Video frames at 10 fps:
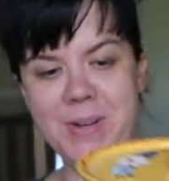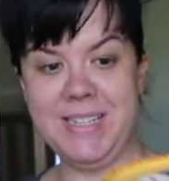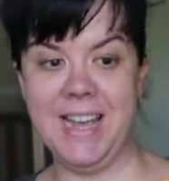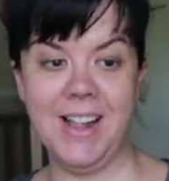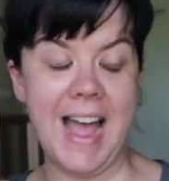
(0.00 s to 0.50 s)

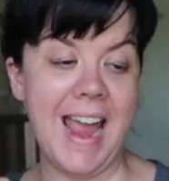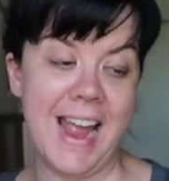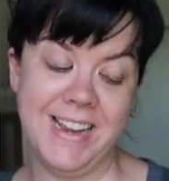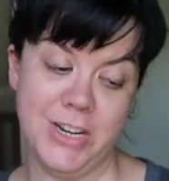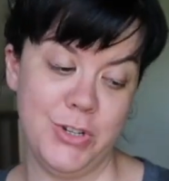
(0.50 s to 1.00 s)
retail,
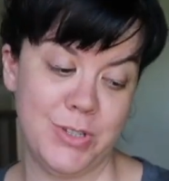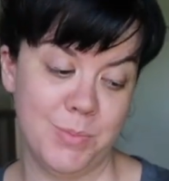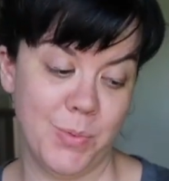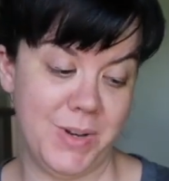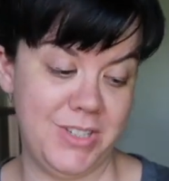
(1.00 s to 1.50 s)
I need to do some
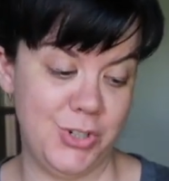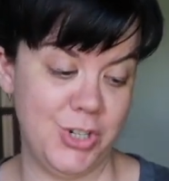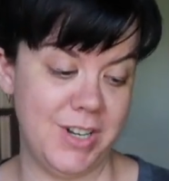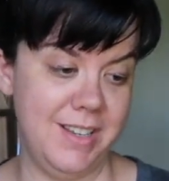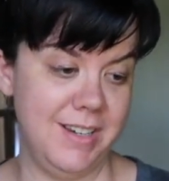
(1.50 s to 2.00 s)
more
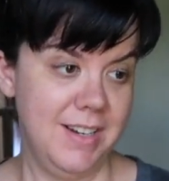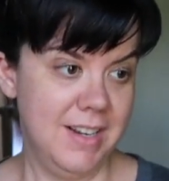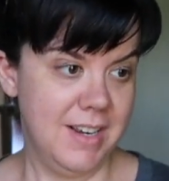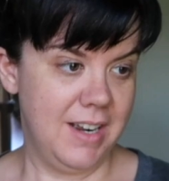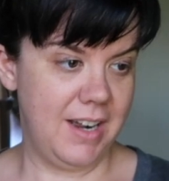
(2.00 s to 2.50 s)
research on it.
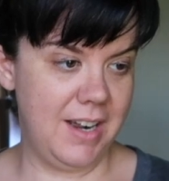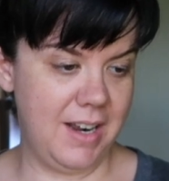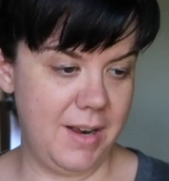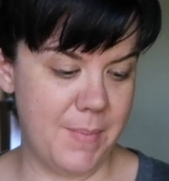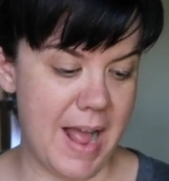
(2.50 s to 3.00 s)

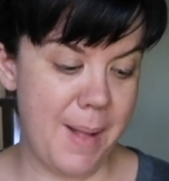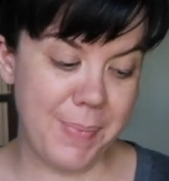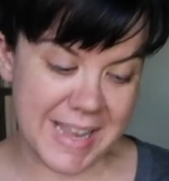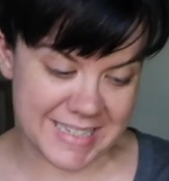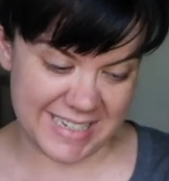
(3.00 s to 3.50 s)

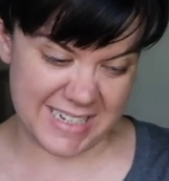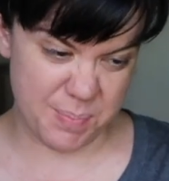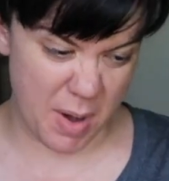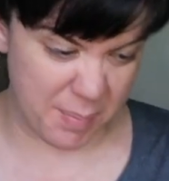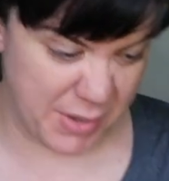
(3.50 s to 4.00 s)
I'm guessing it's
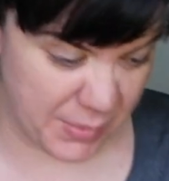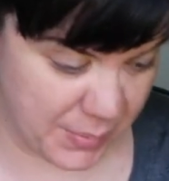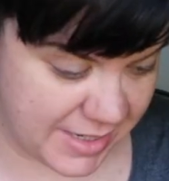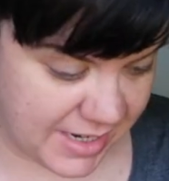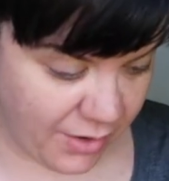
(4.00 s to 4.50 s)
probably gonna
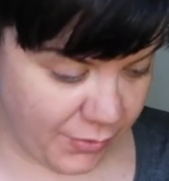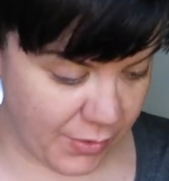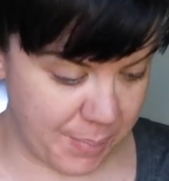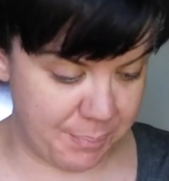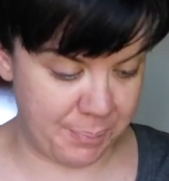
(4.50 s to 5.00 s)
retail
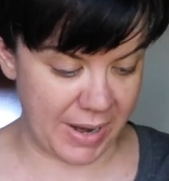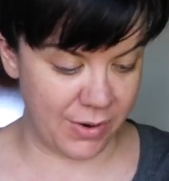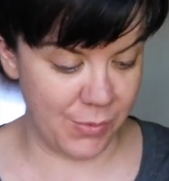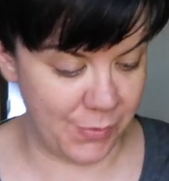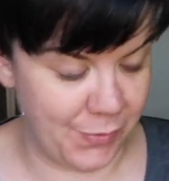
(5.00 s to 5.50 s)
for
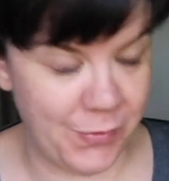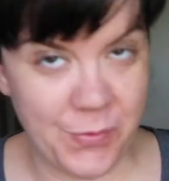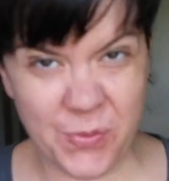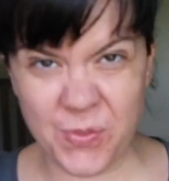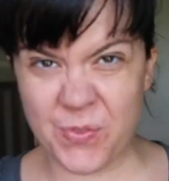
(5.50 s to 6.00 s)
about
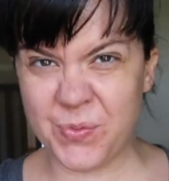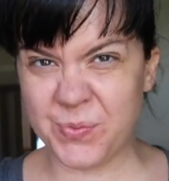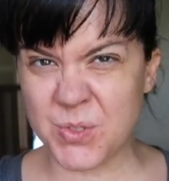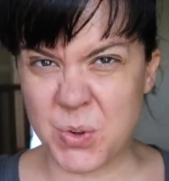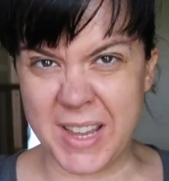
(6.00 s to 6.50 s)

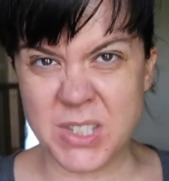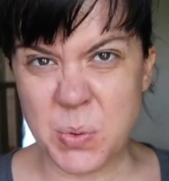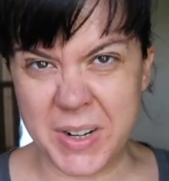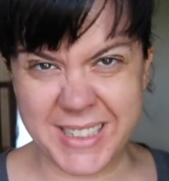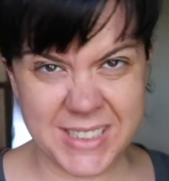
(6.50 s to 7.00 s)
like
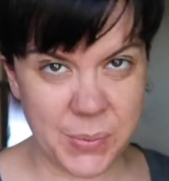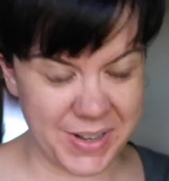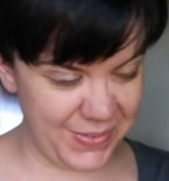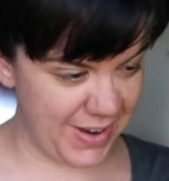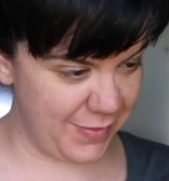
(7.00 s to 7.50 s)
20,
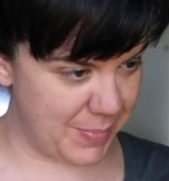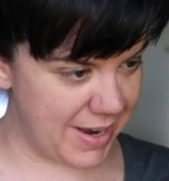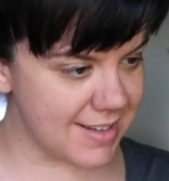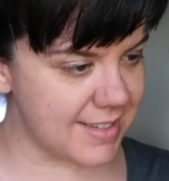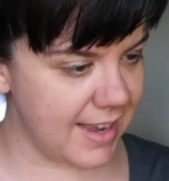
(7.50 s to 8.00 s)
25
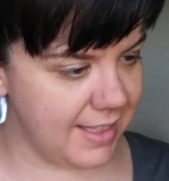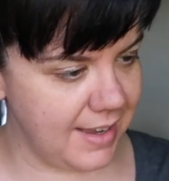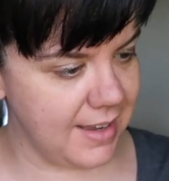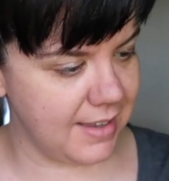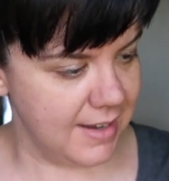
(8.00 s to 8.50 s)
bucks, I
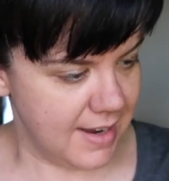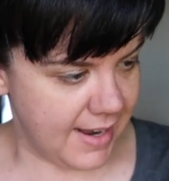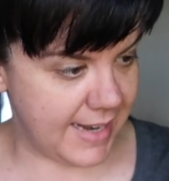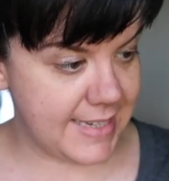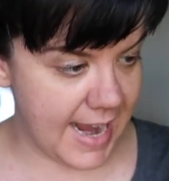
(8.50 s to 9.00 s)
think.
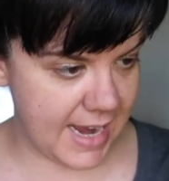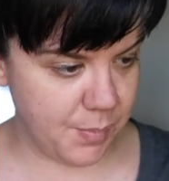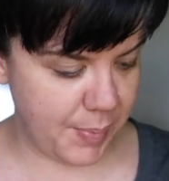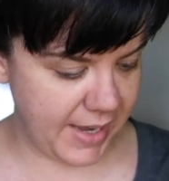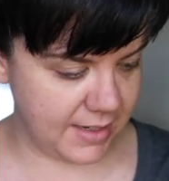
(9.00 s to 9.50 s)
It's
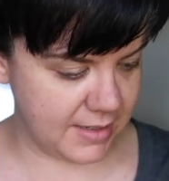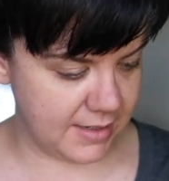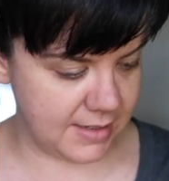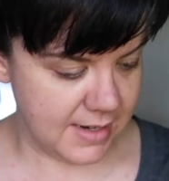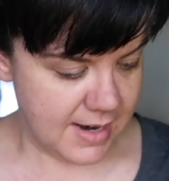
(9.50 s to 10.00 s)
hand
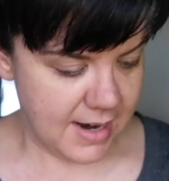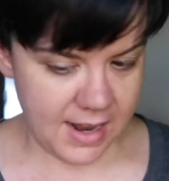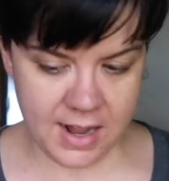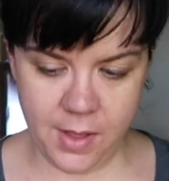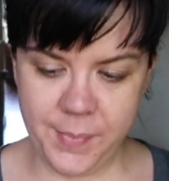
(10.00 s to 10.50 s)
painted.
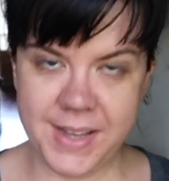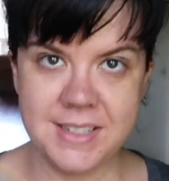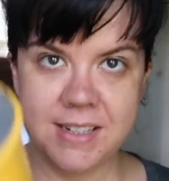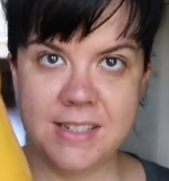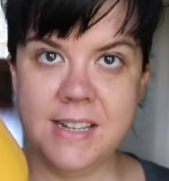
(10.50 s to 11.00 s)

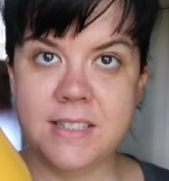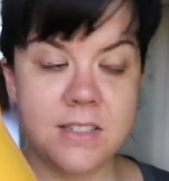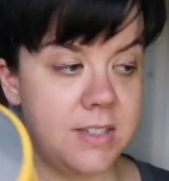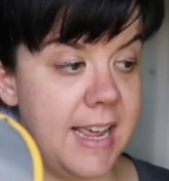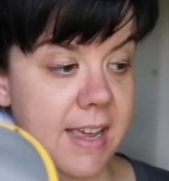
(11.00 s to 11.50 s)
It's
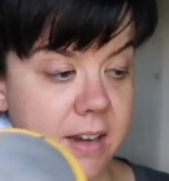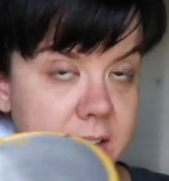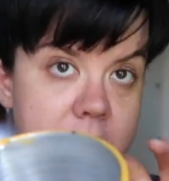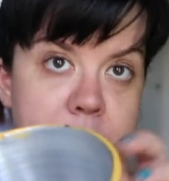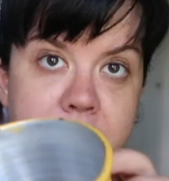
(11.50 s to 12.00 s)
tin,
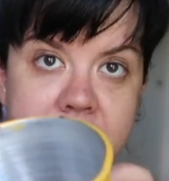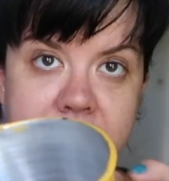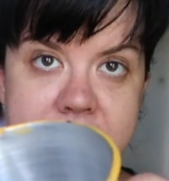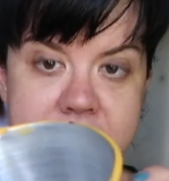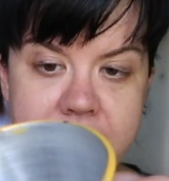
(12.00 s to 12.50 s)
it's
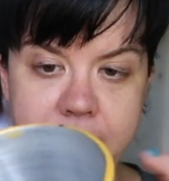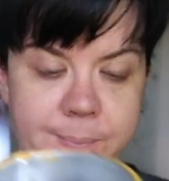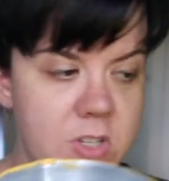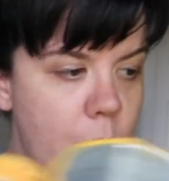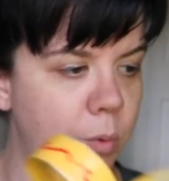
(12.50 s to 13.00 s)
completely
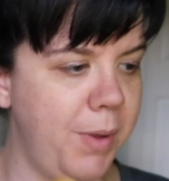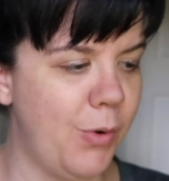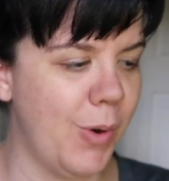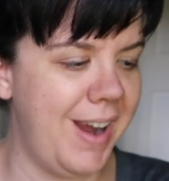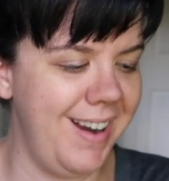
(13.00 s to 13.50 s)
tin. So it would be
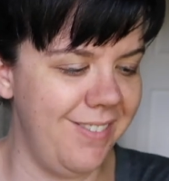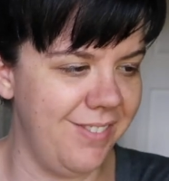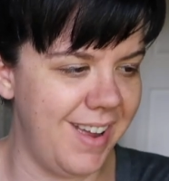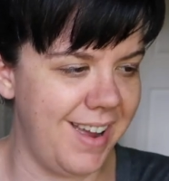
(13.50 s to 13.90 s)
great